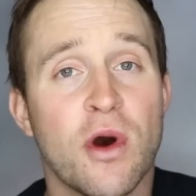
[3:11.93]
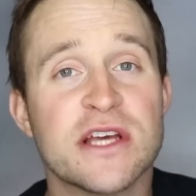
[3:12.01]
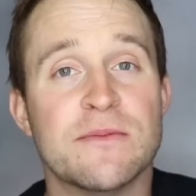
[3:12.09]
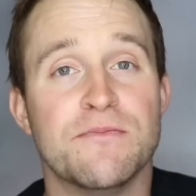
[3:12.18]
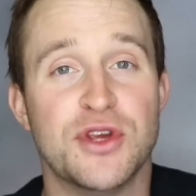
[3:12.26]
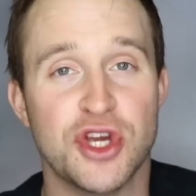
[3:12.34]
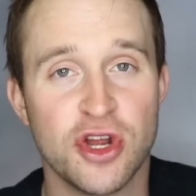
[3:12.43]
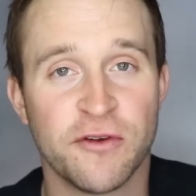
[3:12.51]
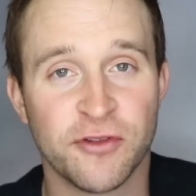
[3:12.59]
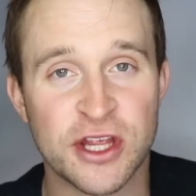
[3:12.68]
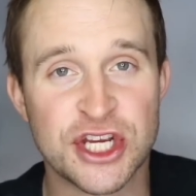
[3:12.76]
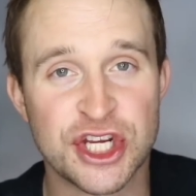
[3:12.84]
was
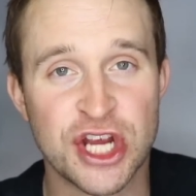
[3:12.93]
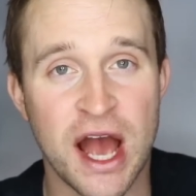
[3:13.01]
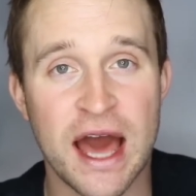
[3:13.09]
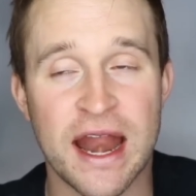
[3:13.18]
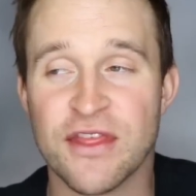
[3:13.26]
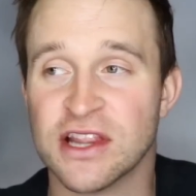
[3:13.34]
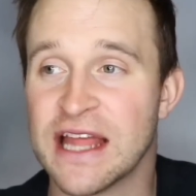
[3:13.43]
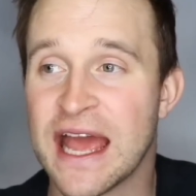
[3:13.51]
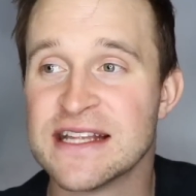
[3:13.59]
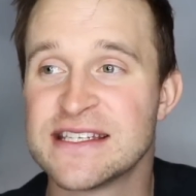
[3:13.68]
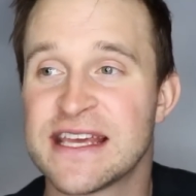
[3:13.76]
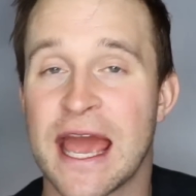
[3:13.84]
beautifully shot, and the
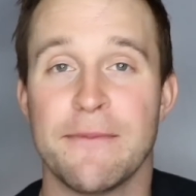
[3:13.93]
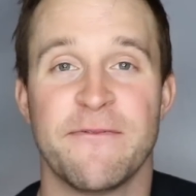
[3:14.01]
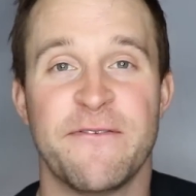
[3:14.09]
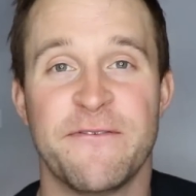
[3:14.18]
landscape